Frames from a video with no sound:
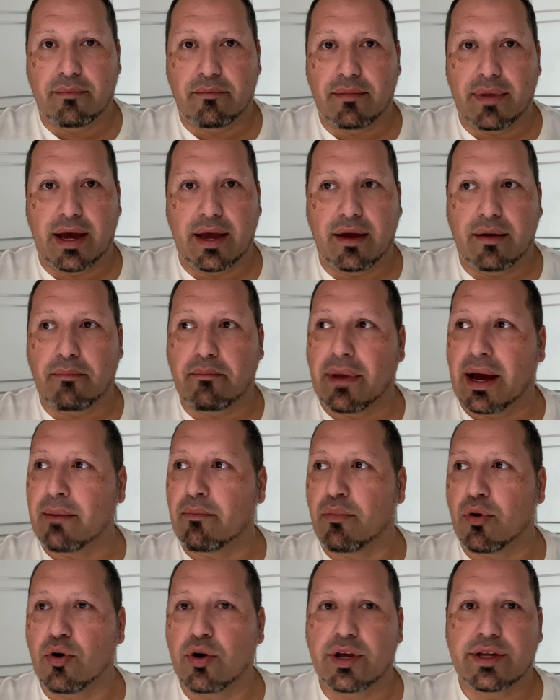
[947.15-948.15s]
my my
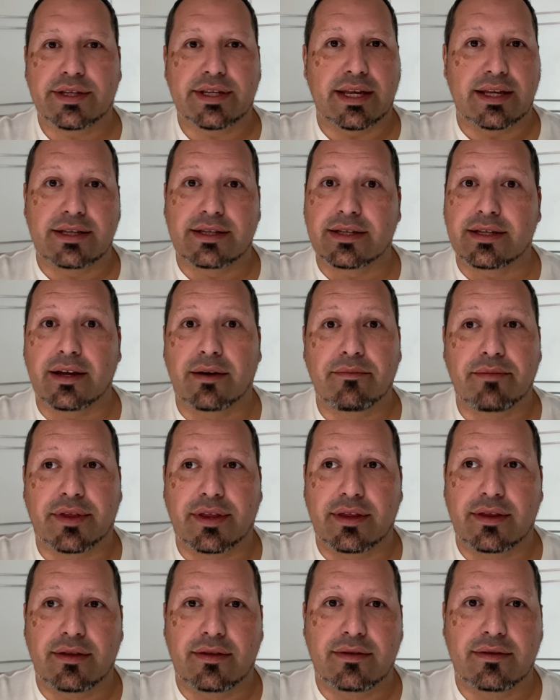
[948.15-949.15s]
boy said
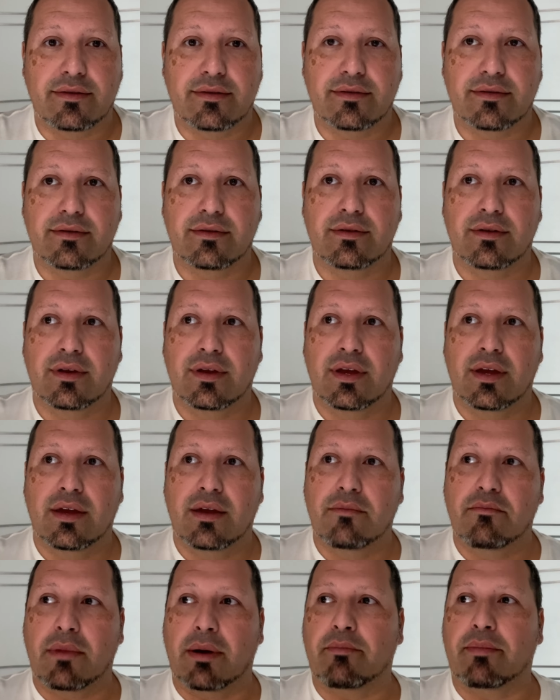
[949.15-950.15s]
something
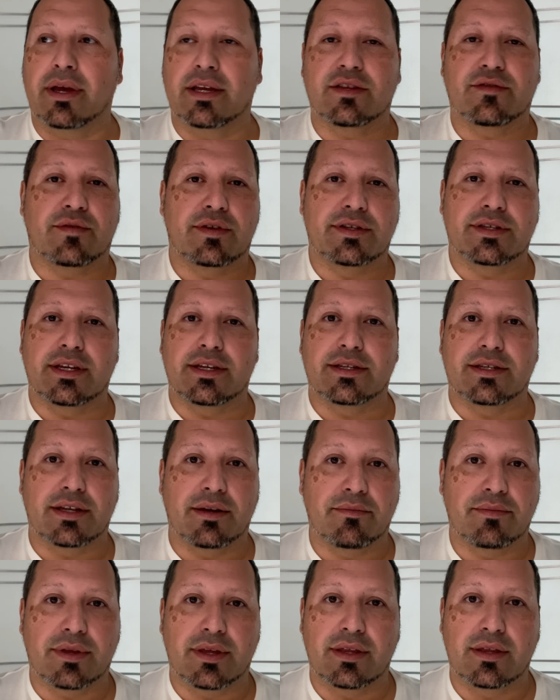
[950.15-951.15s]
my best friend said
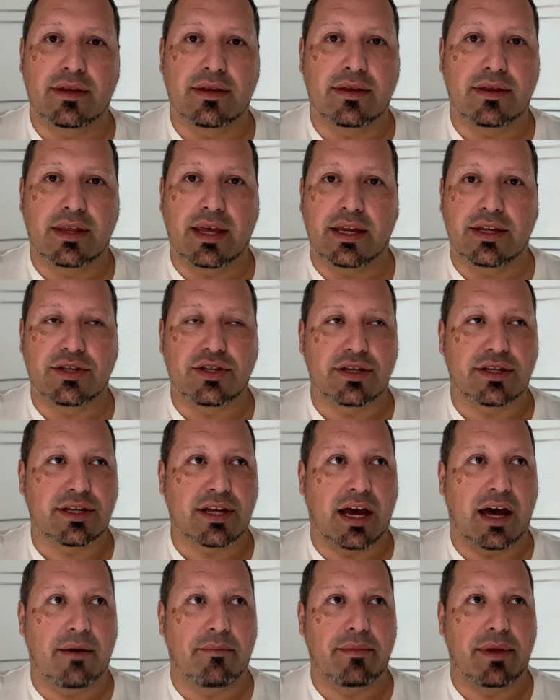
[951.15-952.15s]
something that just
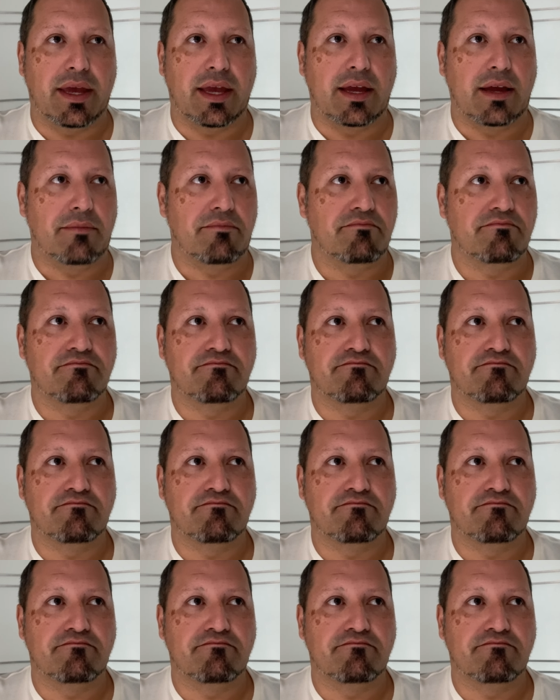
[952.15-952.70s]
got me